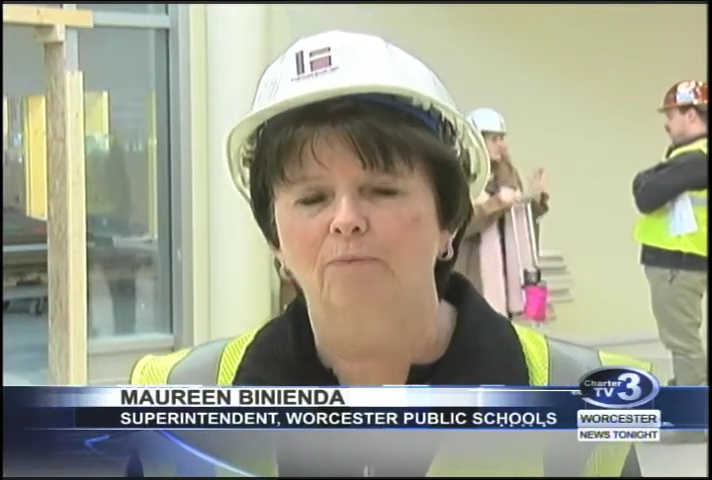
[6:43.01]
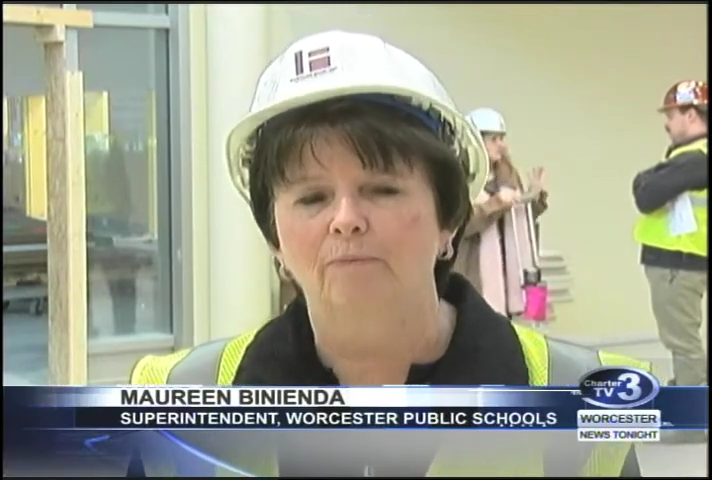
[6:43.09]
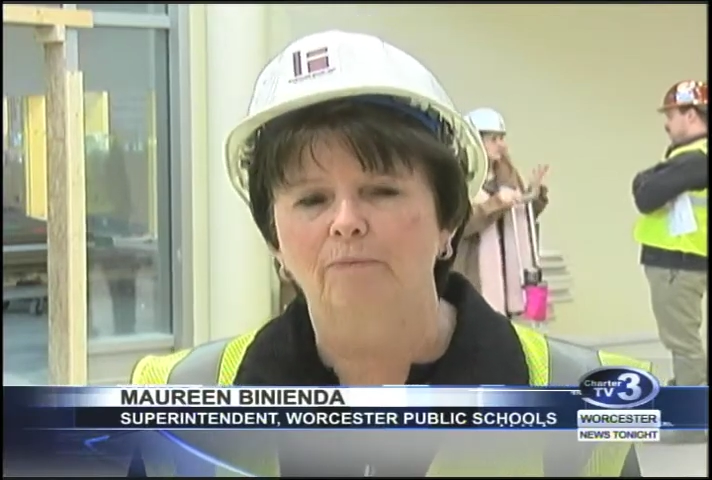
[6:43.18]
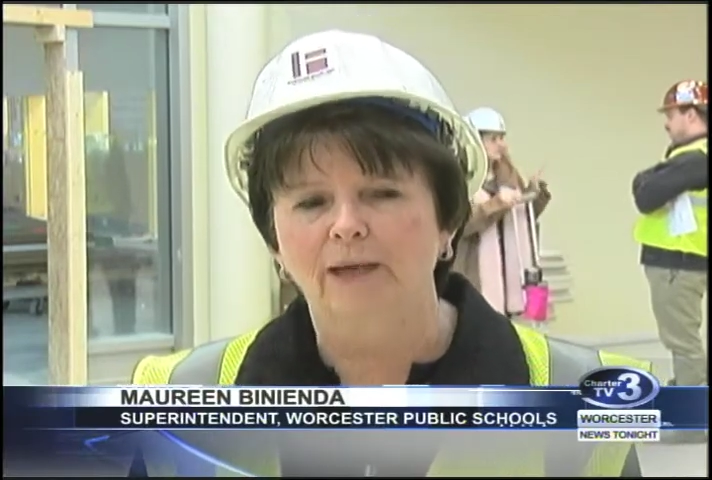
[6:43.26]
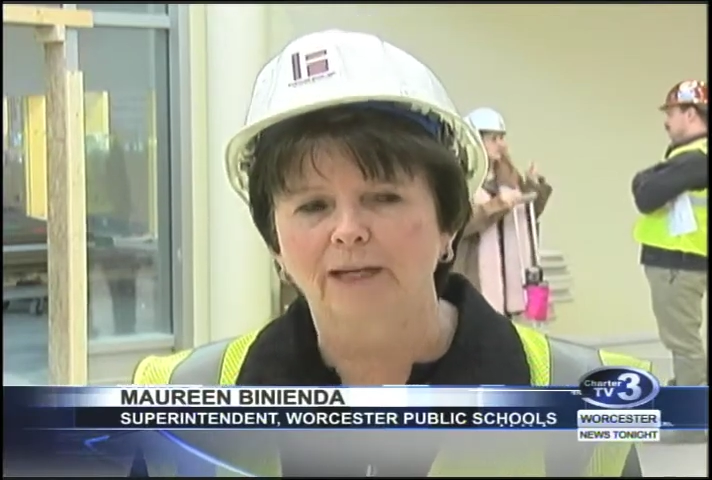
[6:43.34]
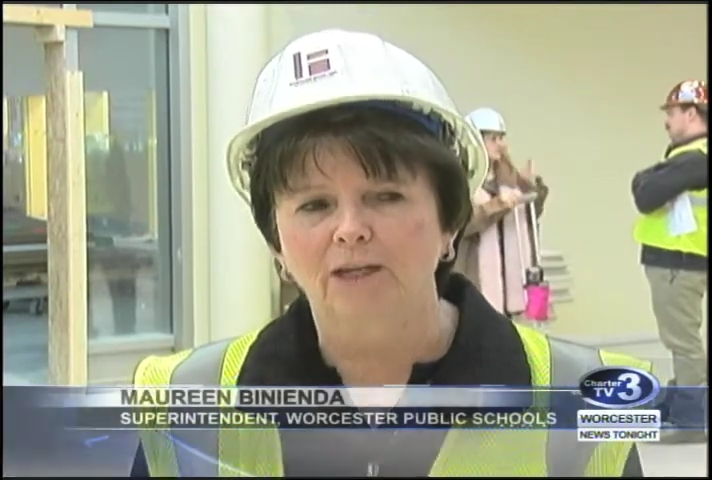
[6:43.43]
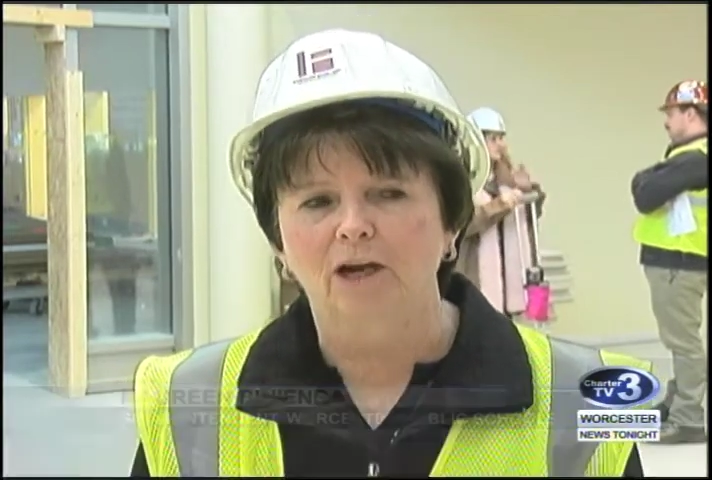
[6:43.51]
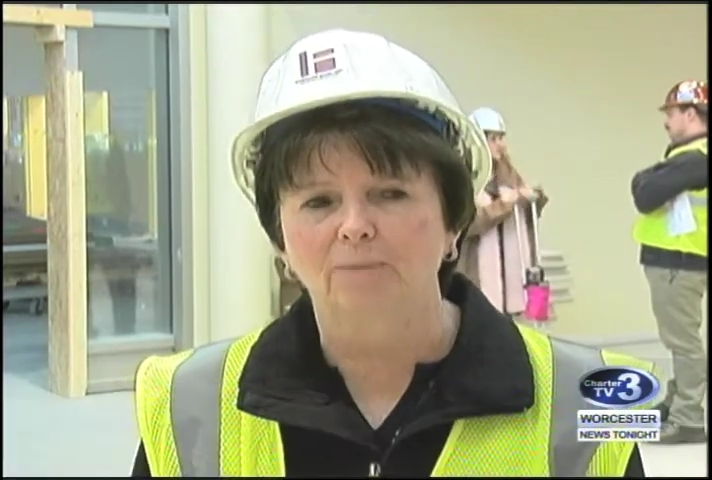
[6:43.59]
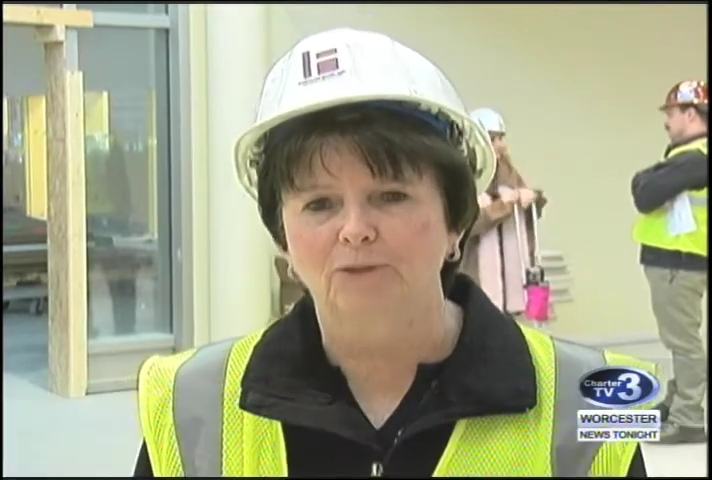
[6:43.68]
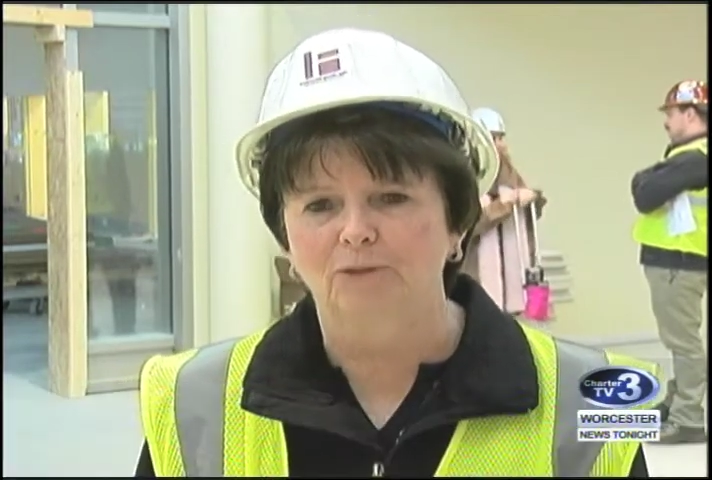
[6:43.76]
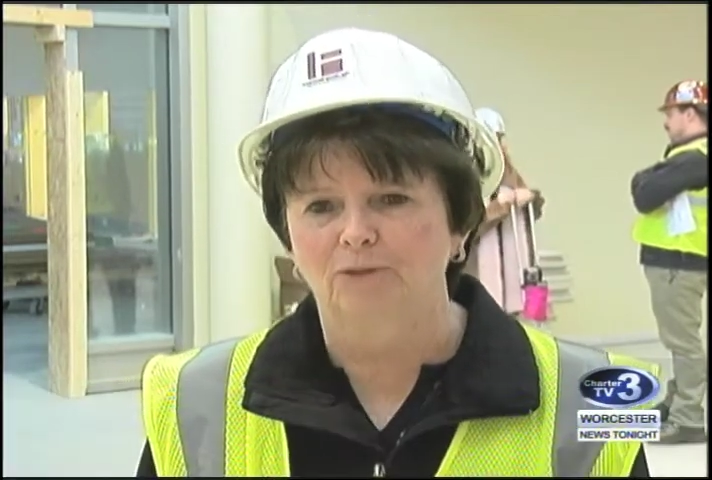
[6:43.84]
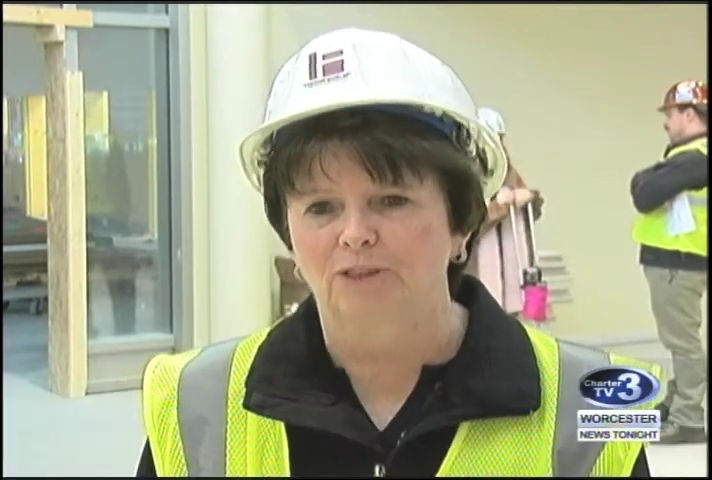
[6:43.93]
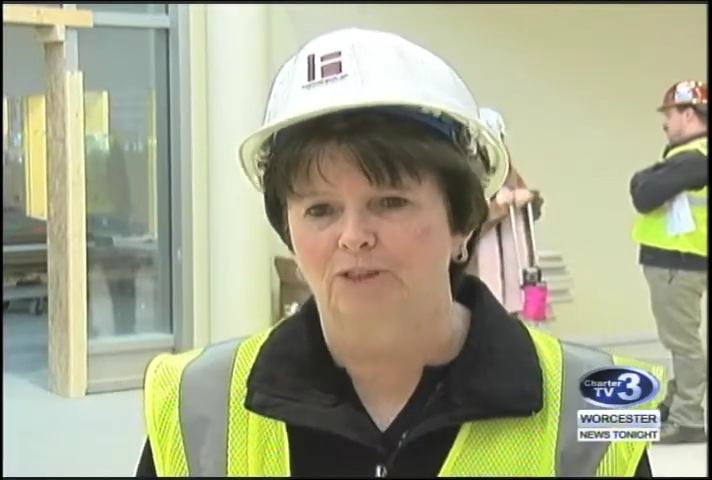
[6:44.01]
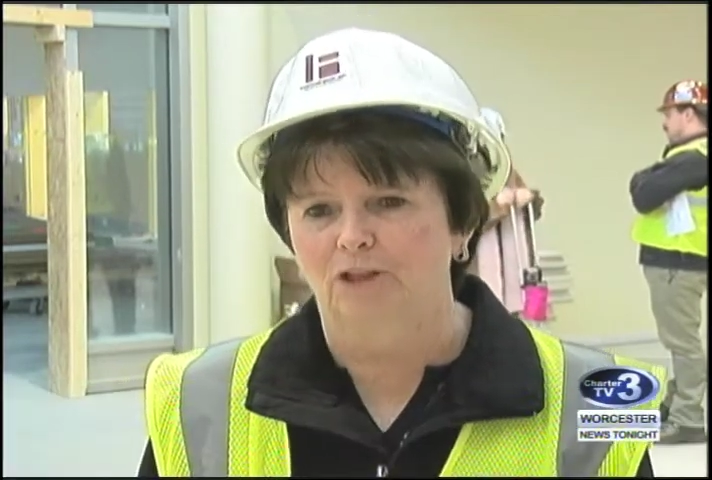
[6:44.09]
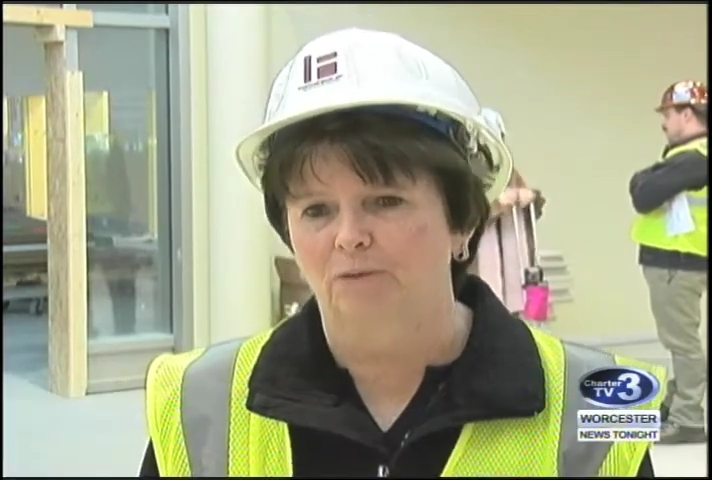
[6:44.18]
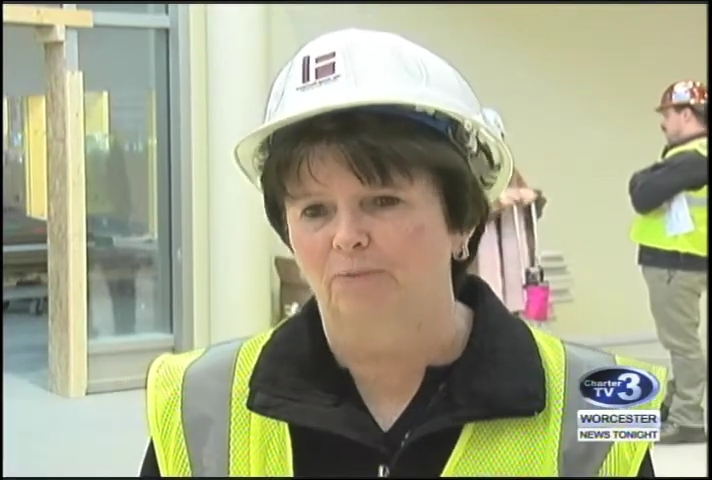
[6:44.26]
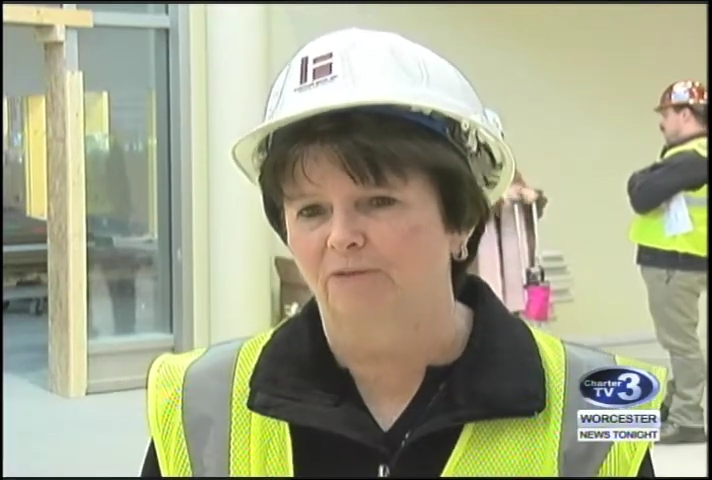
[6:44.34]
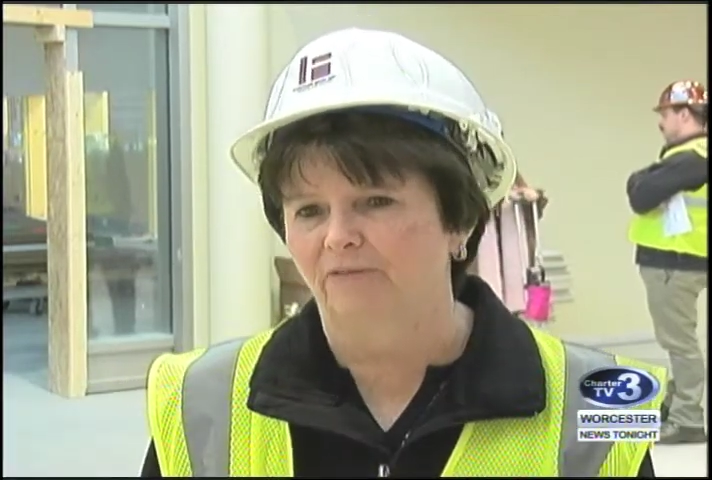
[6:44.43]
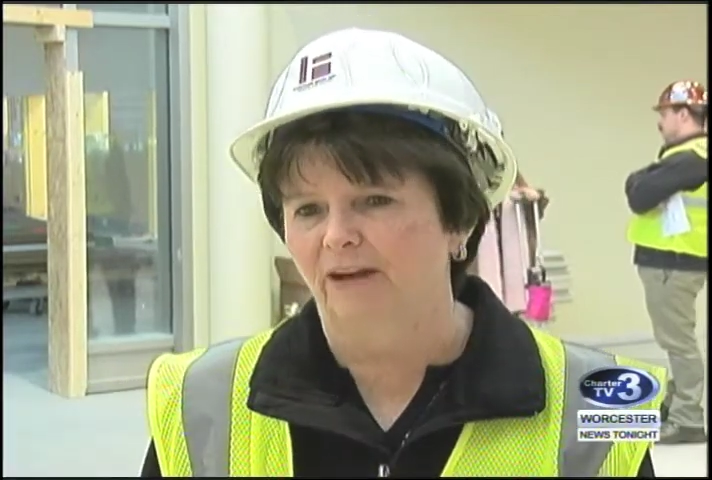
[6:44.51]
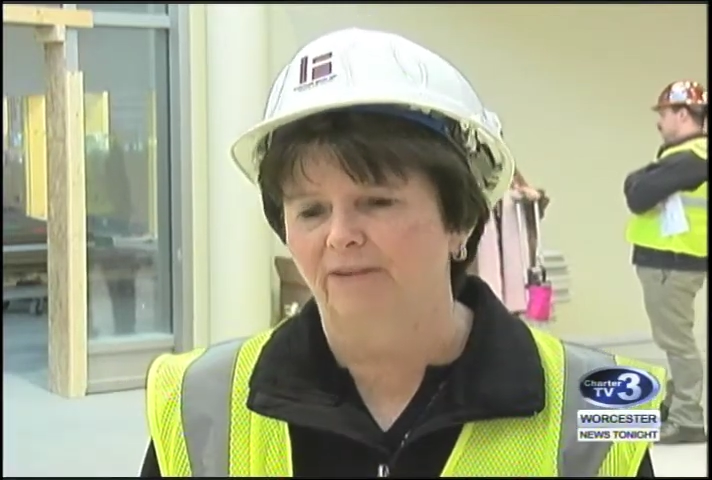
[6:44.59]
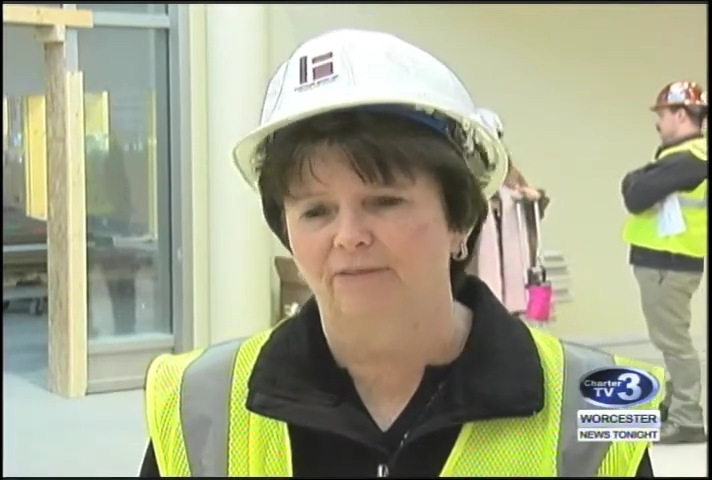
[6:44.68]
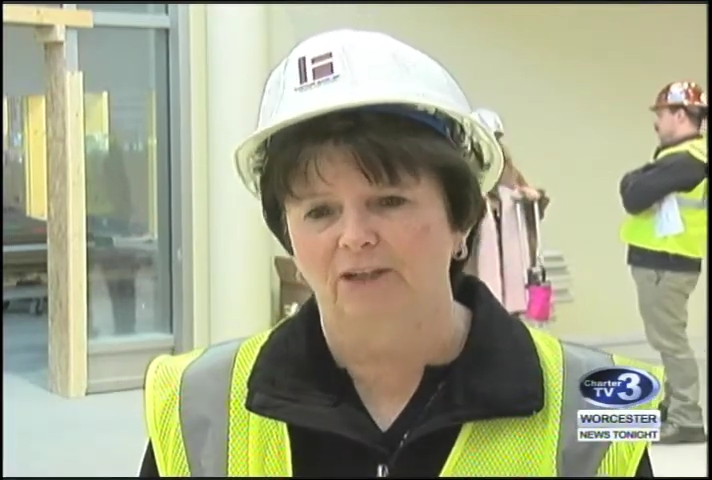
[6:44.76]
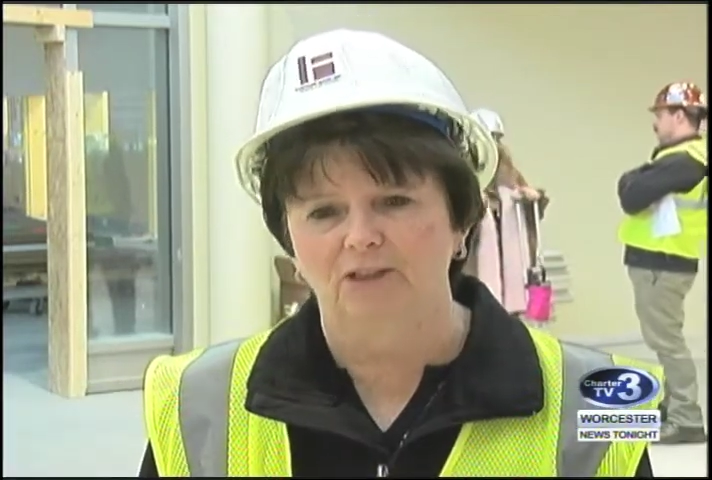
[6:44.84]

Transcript: many opportunities it's going to provide for our